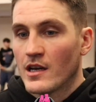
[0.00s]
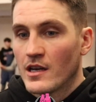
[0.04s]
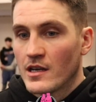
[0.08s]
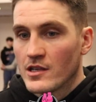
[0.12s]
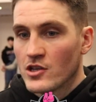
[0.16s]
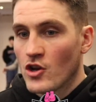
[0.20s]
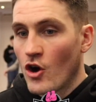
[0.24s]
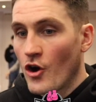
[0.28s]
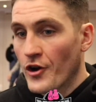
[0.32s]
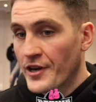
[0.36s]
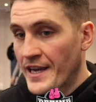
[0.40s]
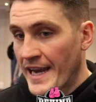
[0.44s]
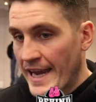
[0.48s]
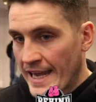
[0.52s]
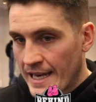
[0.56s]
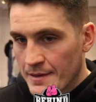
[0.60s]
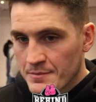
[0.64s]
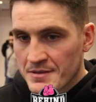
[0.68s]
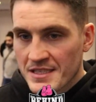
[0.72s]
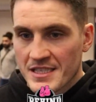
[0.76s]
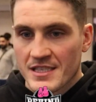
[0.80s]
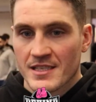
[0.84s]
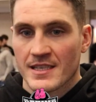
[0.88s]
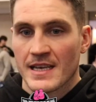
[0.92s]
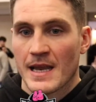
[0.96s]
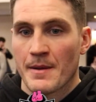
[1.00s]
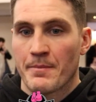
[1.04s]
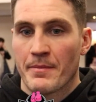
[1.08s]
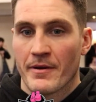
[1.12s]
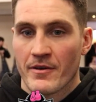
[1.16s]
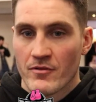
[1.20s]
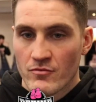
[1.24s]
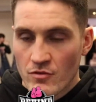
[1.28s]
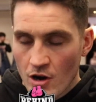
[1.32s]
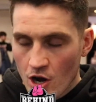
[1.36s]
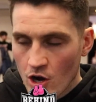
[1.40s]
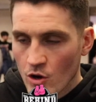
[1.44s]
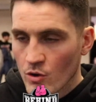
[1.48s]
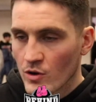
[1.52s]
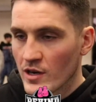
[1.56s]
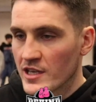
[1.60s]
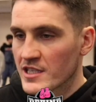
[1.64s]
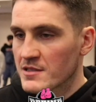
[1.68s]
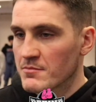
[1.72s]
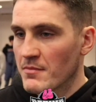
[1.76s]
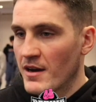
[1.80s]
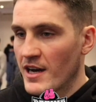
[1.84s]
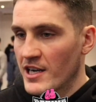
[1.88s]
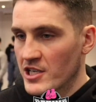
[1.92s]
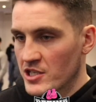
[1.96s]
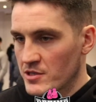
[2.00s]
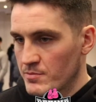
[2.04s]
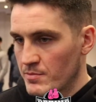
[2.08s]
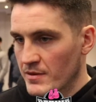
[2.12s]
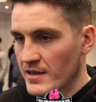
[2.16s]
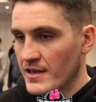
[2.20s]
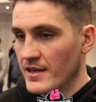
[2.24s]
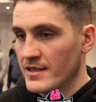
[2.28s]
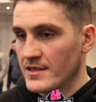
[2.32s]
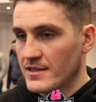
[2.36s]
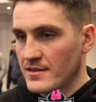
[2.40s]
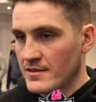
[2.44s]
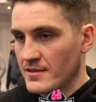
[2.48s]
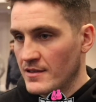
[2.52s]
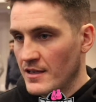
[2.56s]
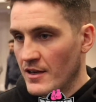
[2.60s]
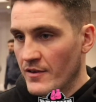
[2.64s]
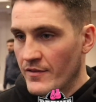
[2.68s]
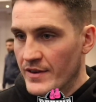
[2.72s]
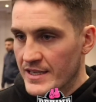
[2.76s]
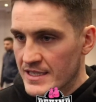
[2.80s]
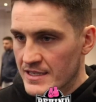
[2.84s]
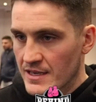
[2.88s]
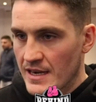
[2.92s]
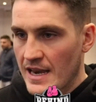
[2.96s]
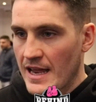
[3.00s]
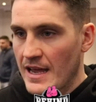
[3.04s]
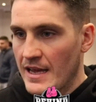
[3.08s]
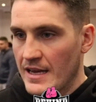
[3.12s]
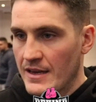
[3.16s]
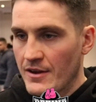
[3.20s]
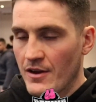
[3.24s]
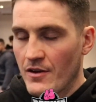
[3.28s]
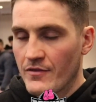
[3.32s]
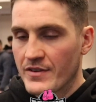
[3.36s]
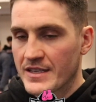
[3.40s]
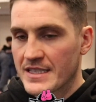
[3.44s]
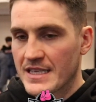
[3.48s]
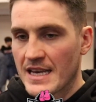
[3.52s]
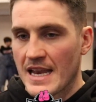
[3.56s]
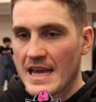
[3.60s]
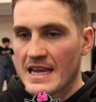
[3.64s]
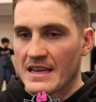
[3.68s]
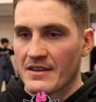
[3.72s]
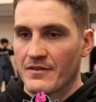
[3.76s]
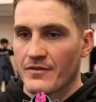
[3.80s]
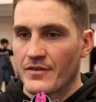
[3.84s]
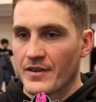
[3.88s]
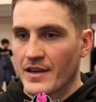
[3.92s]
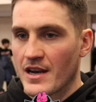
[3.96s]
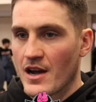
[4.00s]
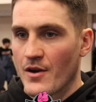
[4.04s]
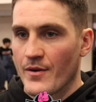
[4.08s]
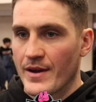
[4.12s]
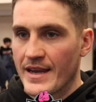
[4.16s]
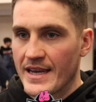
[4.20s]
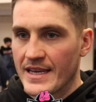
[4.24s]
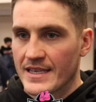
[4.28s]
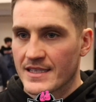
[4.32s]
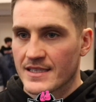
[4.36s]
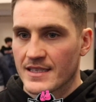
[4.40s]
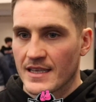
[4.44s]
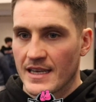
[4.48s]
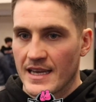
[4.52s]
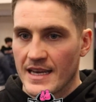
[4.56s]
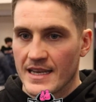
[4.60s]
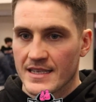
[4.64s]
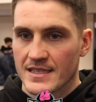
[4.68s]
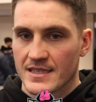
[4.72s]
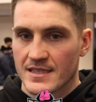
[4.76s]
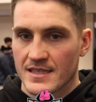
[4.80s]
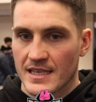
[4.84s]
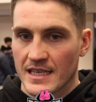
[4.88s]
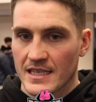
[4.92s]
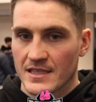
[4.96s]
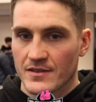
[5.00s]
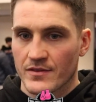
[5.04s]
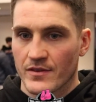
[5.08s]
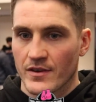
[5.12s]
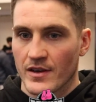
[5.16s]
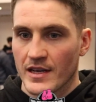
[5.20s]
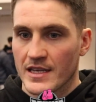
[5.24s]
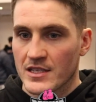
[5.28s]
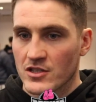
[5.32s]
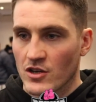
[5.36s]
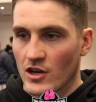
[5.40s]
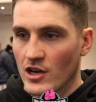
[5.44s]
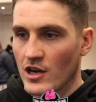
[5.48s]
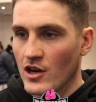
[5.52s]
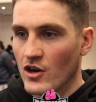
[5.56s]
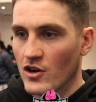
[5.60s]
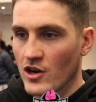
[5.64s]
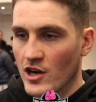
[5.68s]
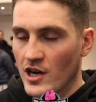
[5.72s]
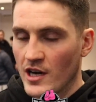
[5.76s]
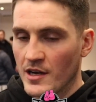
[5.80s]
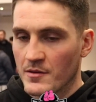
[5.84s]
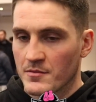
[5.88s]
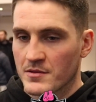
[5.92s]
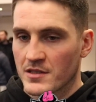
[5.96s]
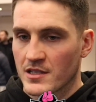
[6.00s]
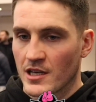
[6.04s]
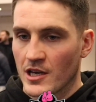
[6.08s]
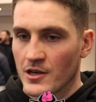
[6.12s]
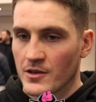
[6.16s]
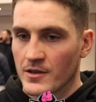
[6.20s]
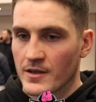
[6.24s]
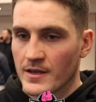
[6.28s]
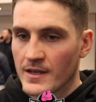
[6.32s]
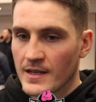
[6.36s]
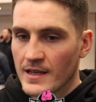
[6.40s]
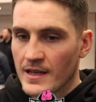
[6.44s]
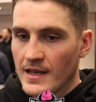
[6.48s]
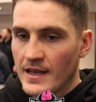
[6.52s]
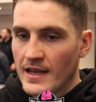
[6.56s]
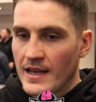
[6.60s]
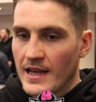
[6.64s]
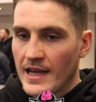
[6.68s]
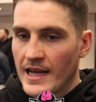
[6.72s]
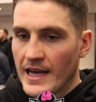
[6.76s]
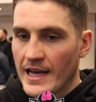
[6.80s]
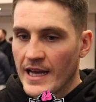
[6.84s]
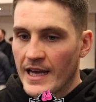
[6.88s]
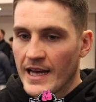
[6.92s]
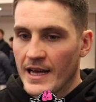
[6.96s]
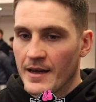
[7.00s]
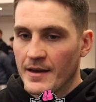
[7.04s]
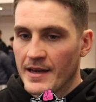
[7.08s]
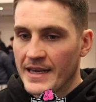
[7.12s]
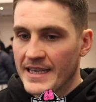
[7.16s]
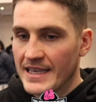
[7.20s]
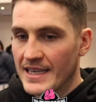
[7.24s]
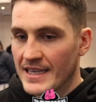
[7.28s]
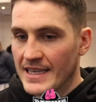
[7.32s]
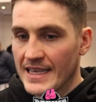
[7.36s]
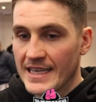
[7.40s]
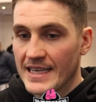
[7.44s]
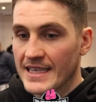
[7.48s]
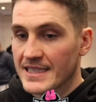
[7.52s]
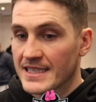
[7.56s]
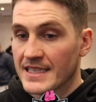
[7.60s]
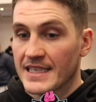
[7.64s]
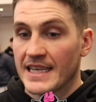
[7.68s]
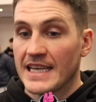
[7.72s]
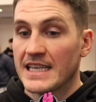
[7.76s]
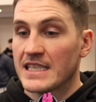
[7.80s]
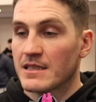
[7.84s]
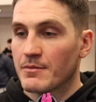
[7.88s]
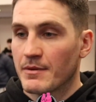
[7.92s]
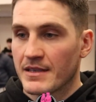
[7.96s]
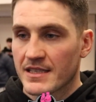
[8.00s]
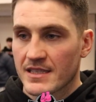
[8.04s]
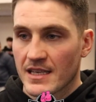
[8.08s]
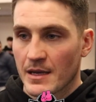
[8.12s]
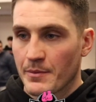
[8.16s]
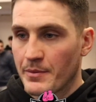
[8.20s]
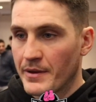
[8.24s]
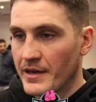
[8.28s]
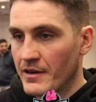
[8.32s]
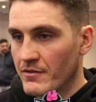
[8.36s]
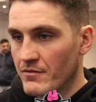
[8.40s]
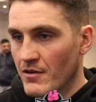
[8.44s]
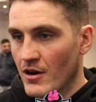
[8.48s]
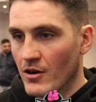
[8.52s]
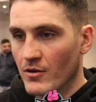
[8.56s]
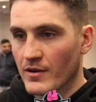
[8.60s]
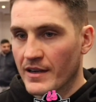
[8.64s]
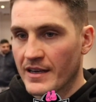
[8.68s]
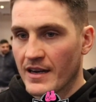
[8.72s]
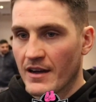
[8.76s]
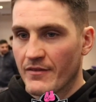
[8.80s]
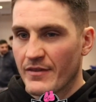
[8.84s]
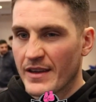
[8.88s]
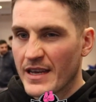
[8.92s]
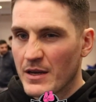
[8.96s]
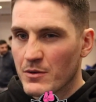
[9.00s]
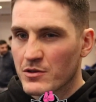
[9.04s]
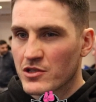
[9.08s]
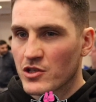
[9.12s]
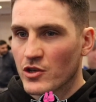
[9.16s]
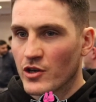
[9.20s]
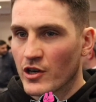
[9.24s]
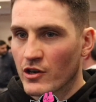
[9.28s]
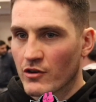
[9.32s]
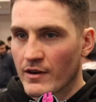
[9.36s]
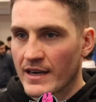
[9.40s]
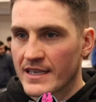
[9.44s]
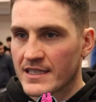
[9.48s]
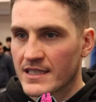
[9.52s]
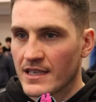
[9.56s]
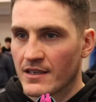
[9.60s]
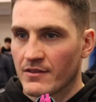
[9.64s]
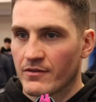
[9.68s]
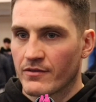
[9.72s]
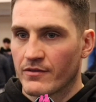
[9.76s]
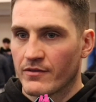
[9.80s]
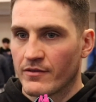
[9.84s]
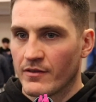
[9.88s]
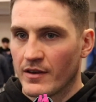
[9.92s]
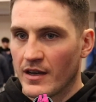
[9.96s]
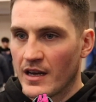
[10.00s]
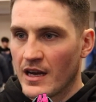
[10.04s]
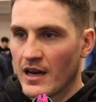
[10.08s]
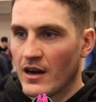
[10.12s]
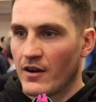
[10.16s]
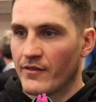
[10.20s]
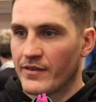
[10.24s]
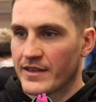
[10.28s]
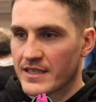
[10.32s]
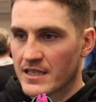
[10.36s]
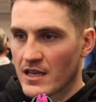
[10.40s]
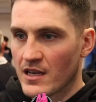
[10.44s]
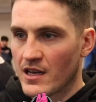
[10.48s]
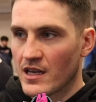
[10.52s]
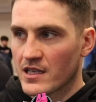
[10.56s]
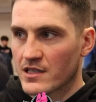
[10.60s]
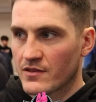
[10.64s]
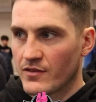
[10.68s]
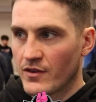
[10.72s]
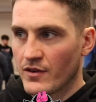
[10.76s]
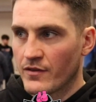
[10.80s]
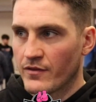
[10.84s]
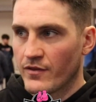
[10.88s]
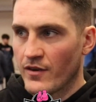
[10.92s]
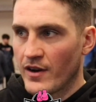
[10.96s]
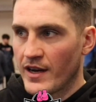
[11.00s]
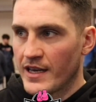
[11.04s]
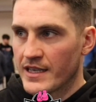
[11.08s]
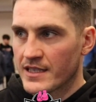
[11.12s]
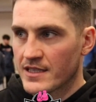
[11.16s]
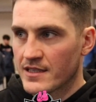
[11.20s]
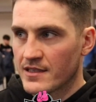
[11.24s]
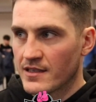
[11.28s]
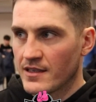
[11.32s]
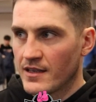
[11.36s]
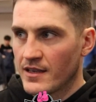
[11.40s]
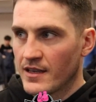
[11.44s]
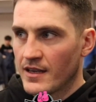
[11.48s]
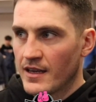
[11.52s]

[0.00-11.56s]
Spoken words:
not getting him to slip and roll as much because of his length. He is 6 foot, he's got long arms, so he doesn't need to be slipping and rolling. I think he was too aggressive of his last few fights.